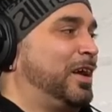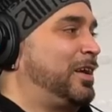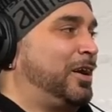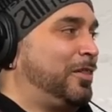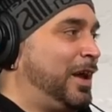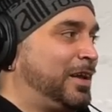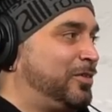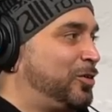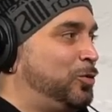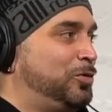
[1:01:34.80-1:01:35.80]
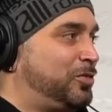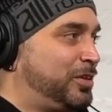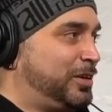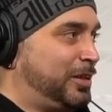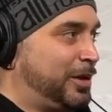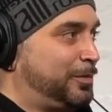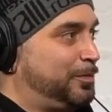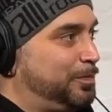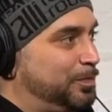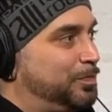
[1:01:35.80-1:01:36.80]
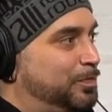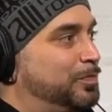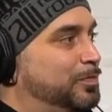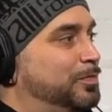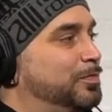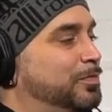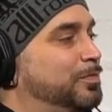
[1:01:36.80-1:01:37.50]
kind of like? Is it cool to see? Like, super cool to